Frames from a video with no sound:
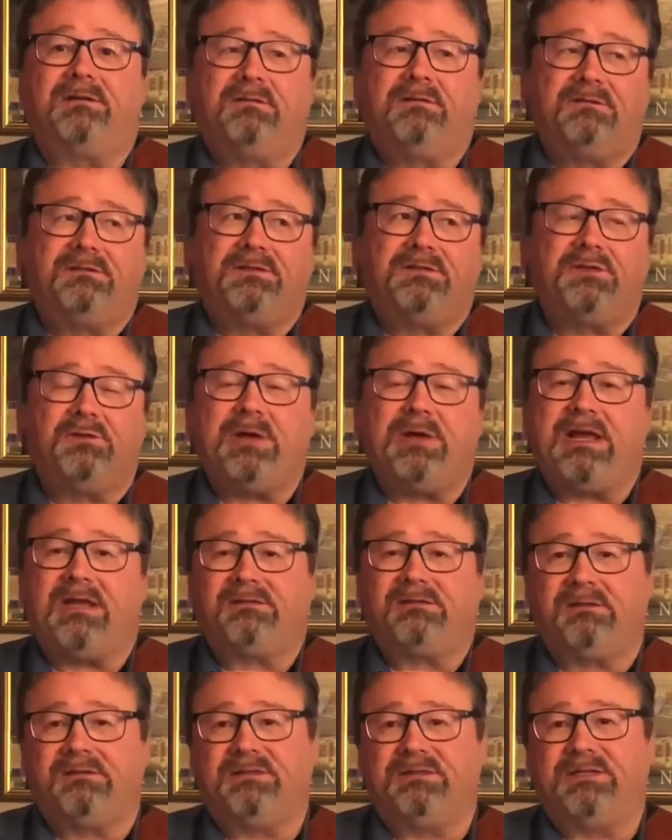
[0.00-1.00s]
two
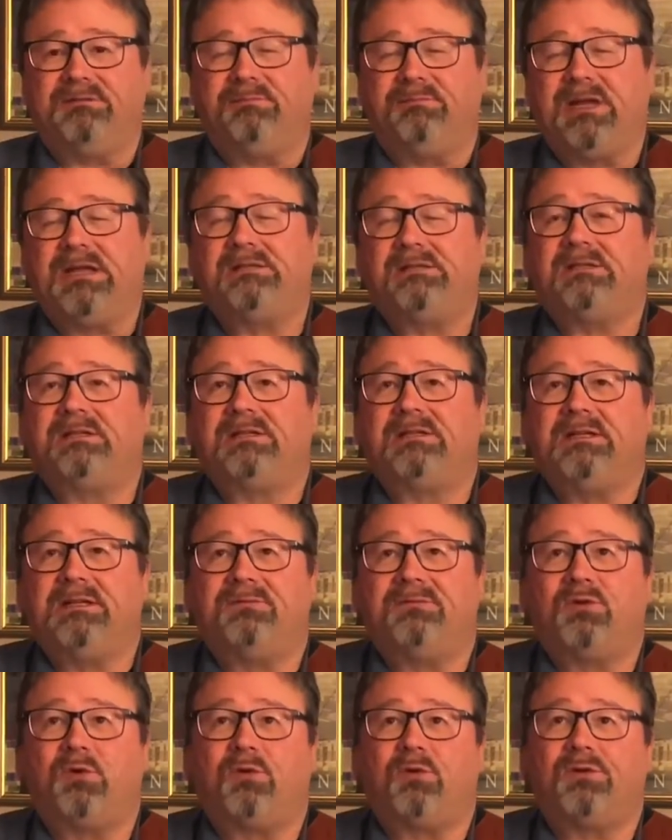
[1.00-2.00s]
S's in basically, of
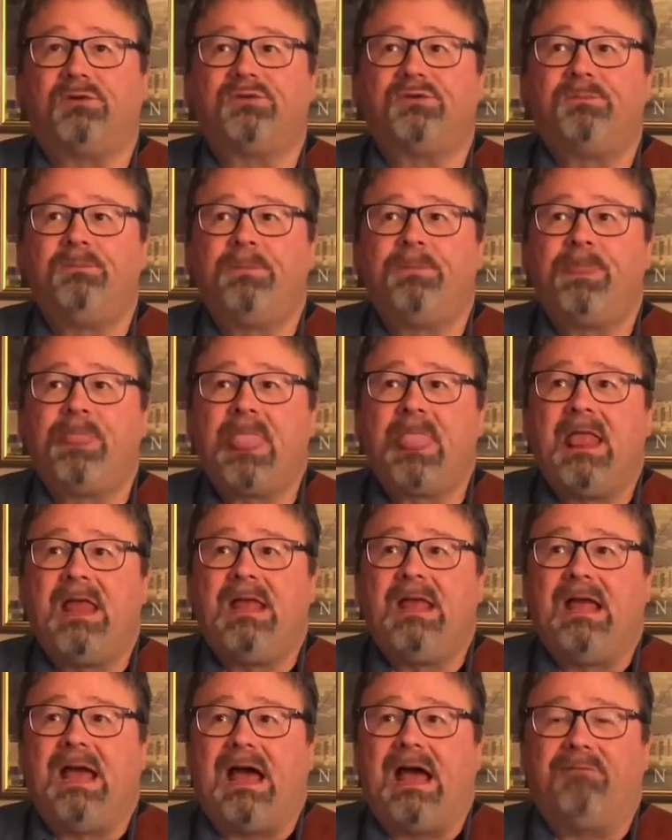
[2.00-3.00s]
course.
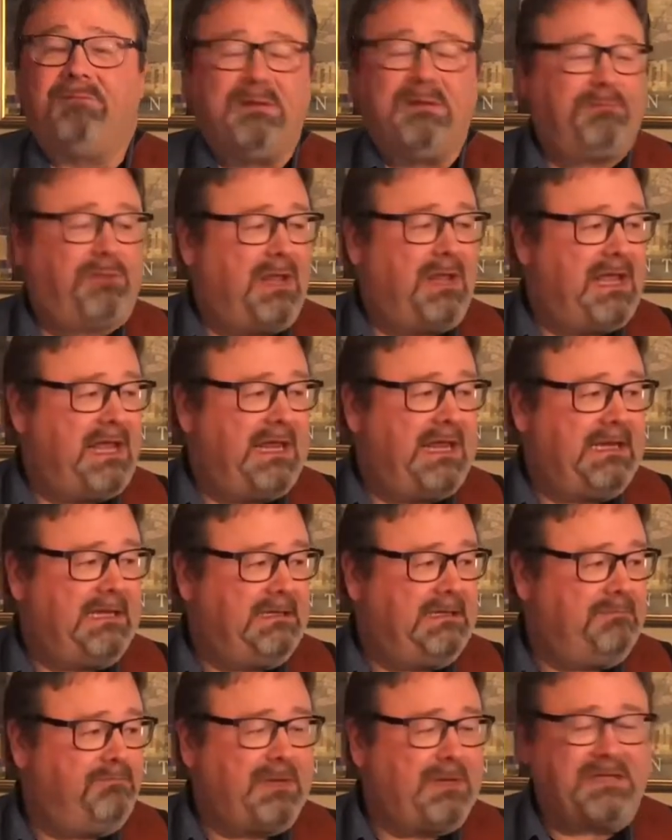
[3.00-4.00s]
I've been
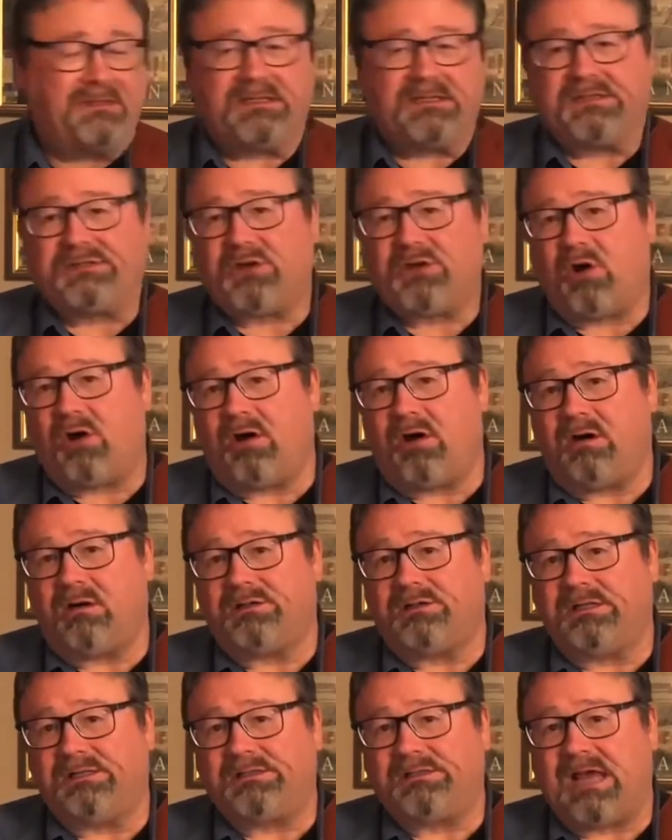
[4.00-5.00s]
playing bass guitar
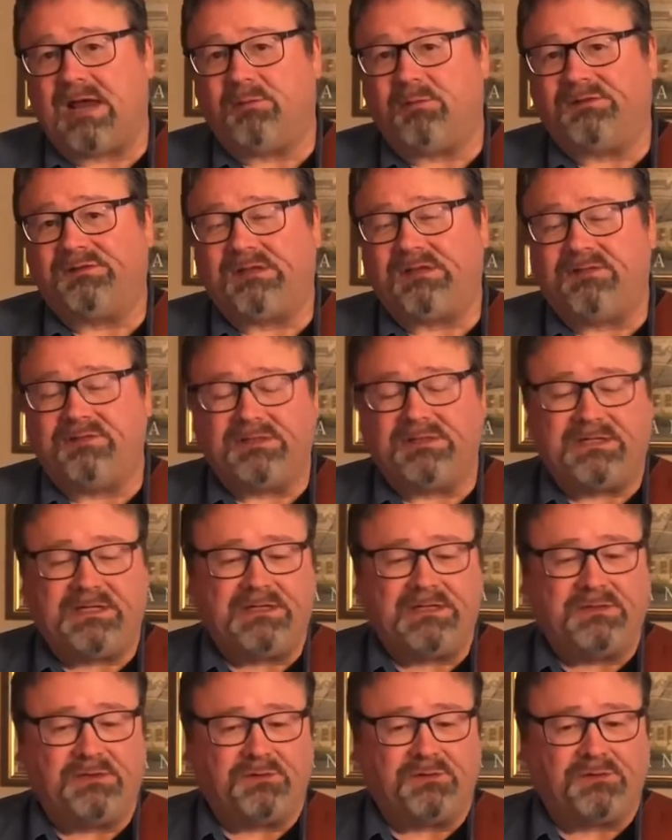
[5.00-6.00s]
since I was 17
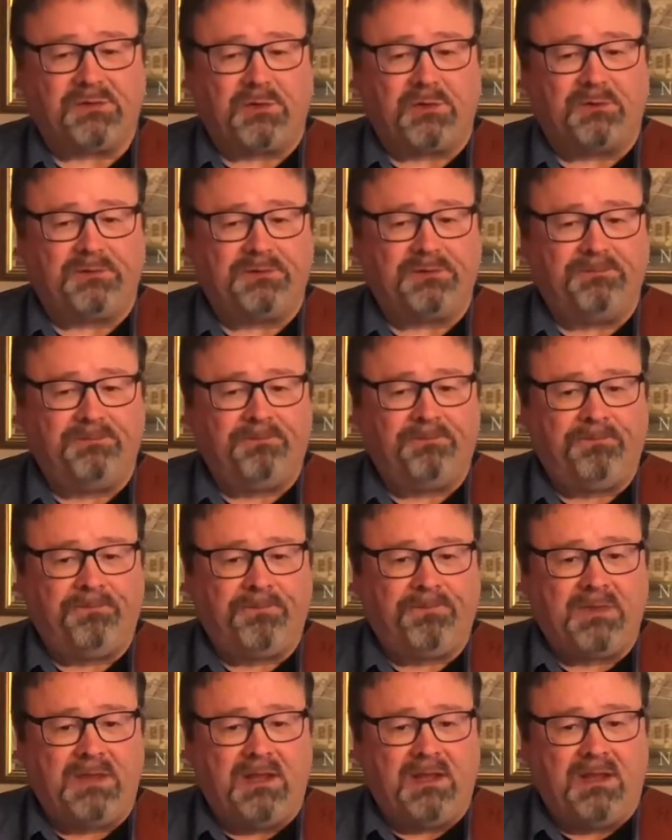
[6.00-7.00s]
years old.
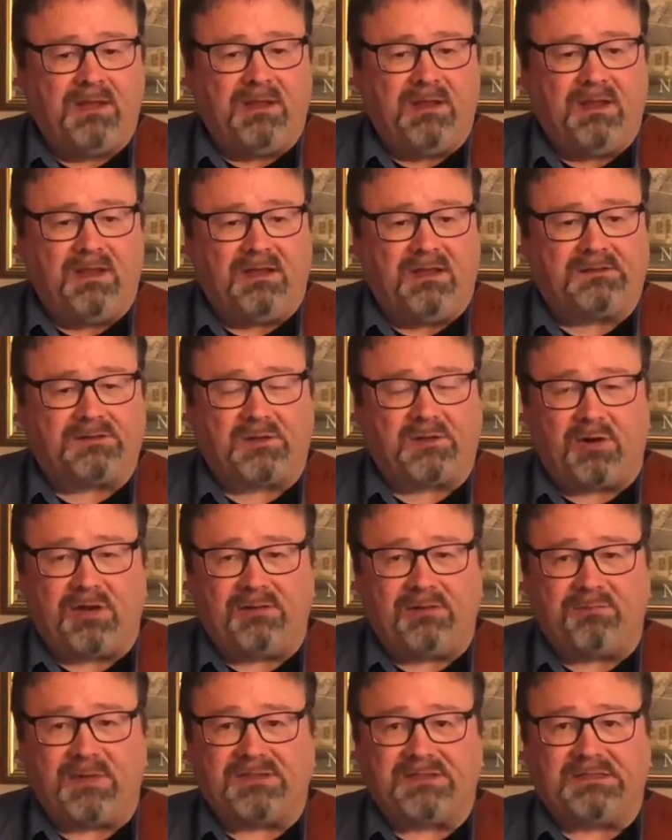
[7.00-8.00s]
I started
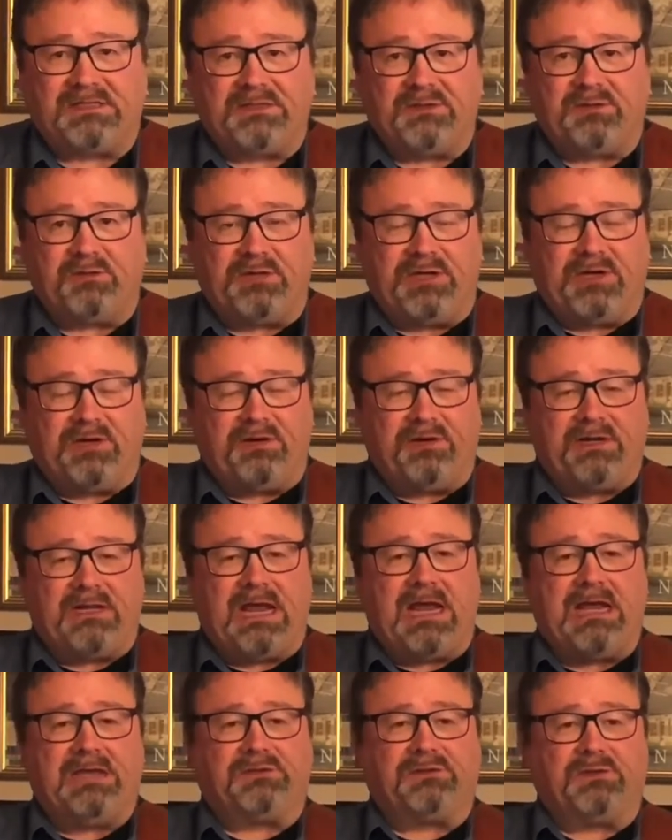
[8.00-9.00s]
my senior year in
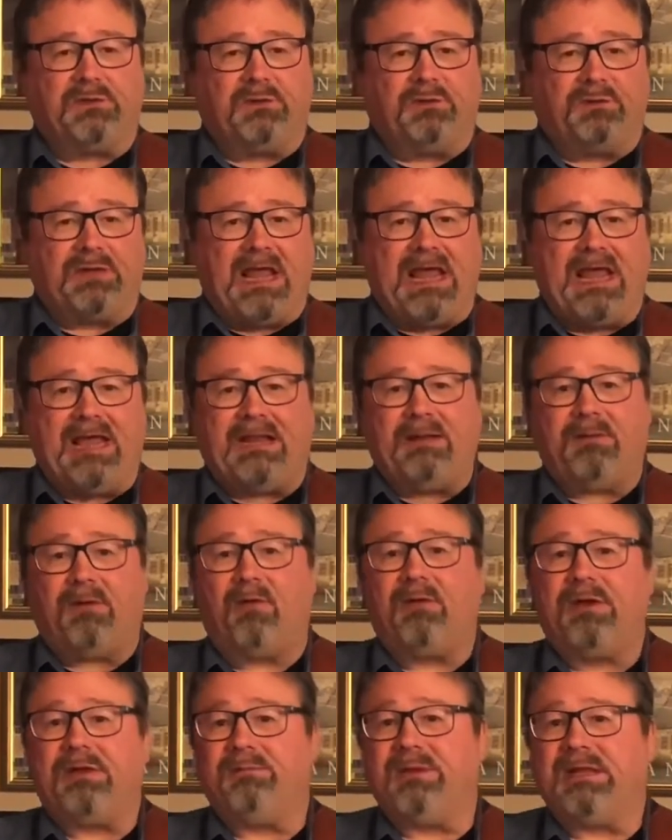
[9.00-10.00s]
high school, and I had
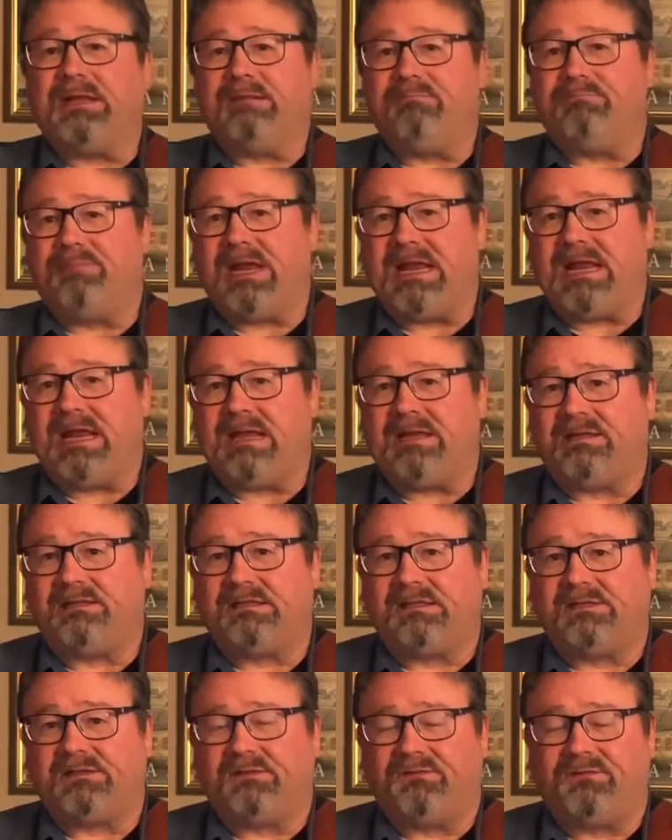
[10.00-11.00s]
already been in band
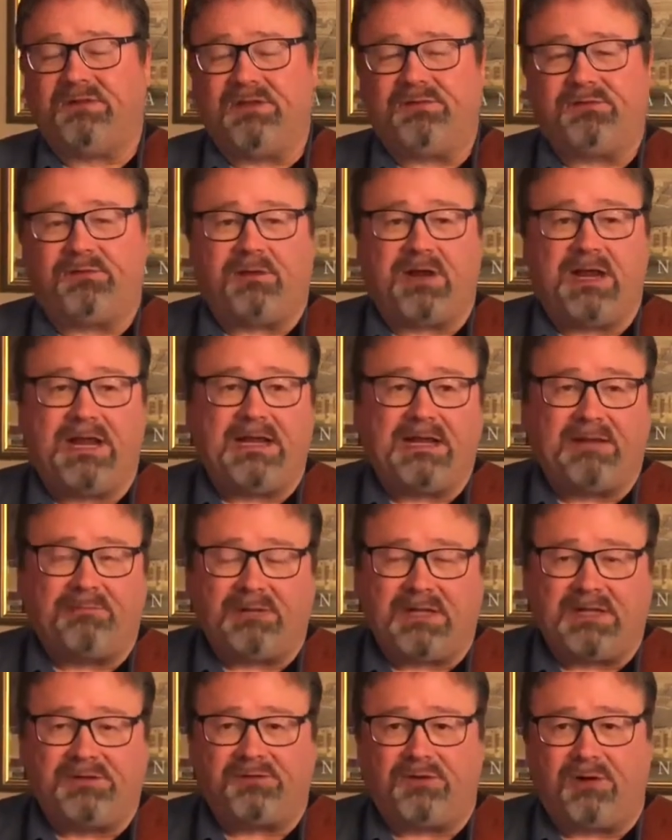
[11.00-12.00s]
since the 5th grade. I
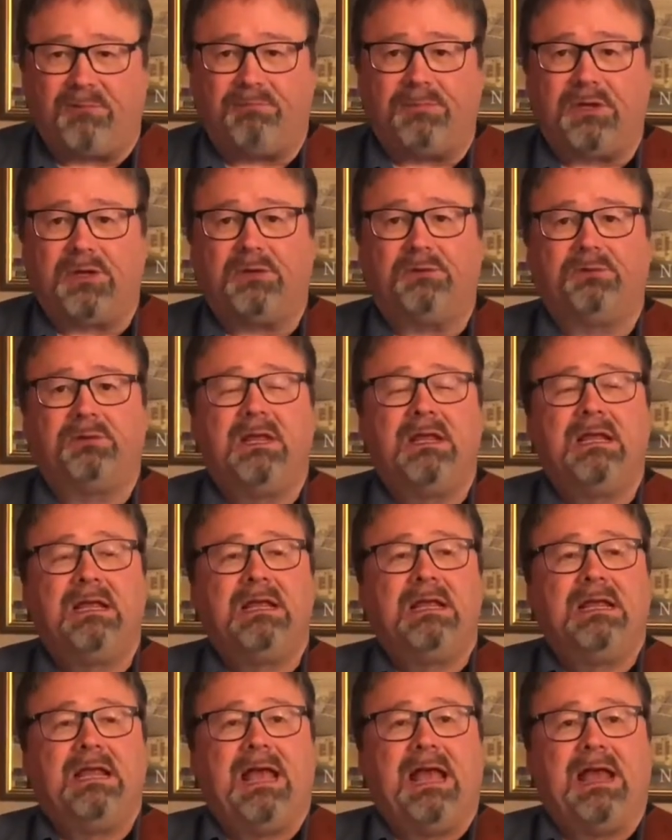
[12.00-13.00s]
played trombone.
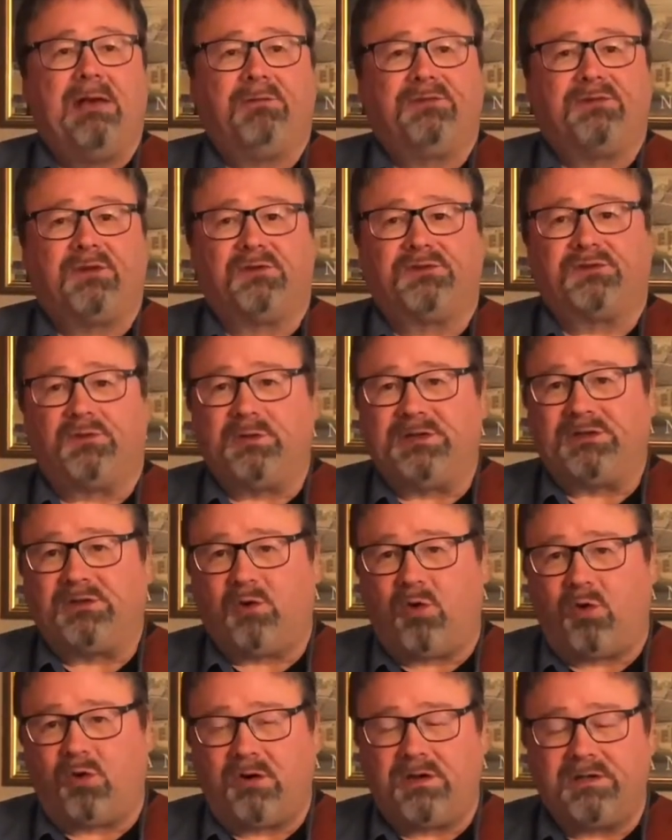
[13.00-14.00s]
I was also in
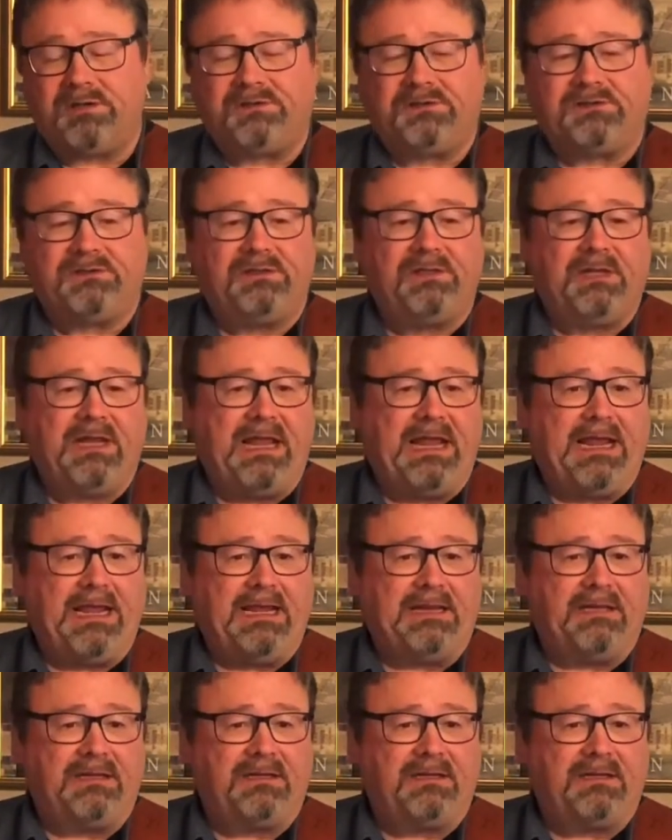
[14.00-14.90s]
chorus, and